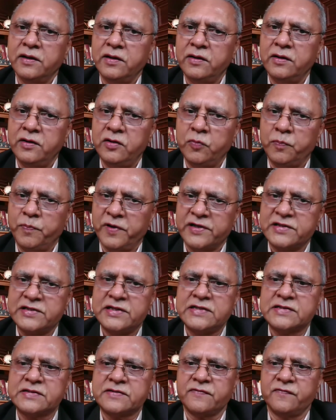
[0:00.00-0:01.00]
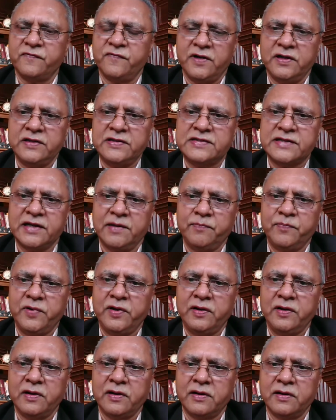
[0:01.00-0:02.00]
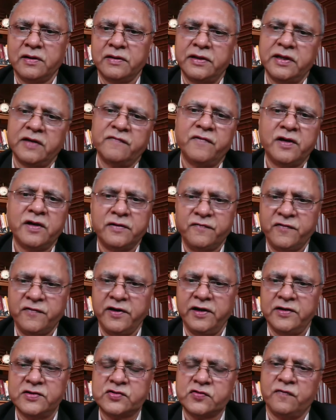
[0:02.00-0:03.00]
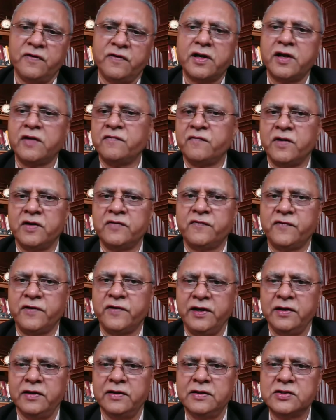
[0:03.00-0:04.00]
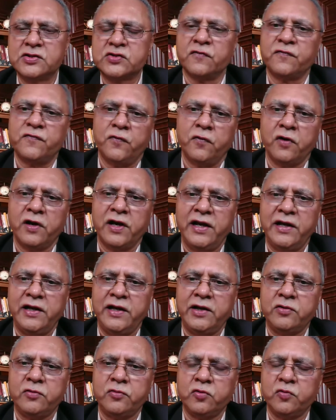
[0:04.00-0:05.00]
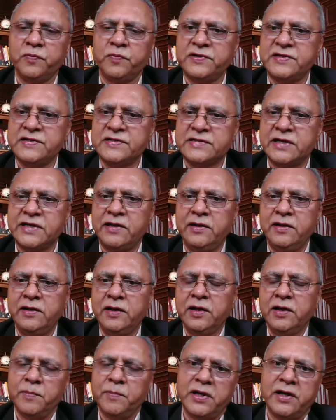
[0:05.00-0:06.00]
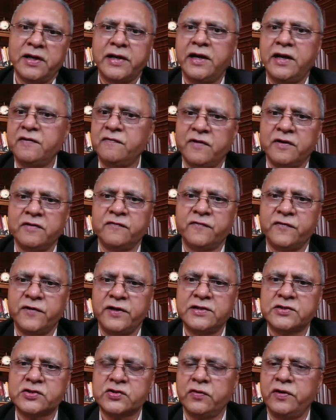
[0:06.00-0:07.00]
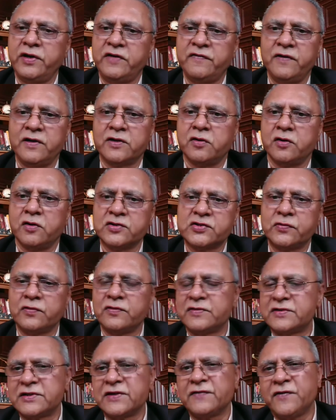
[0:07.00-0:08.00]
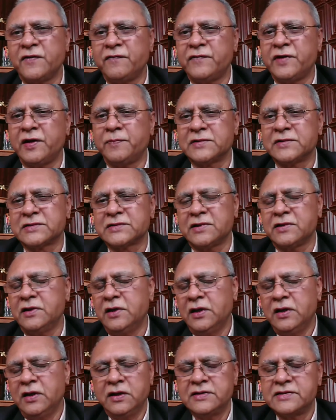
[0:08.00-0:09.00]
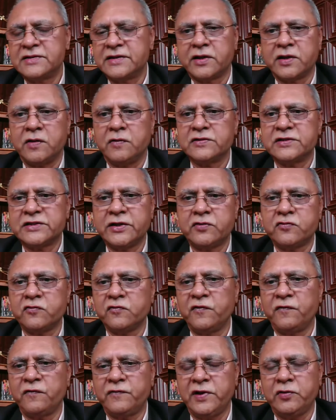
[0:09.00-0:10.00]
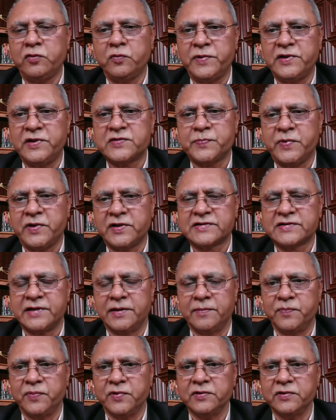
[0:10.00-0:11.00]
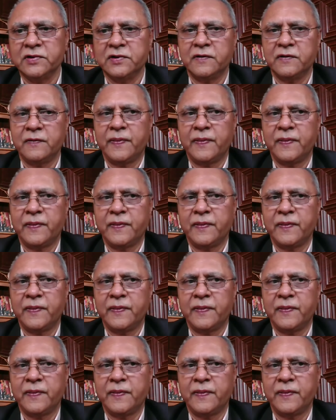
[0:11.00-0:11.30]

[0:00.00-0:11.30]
you purchase 1 sample, then one free. So one and one free. So 492 rupees is there, but again one free. So it will cost you say 50%, say around say 250 rupees per sample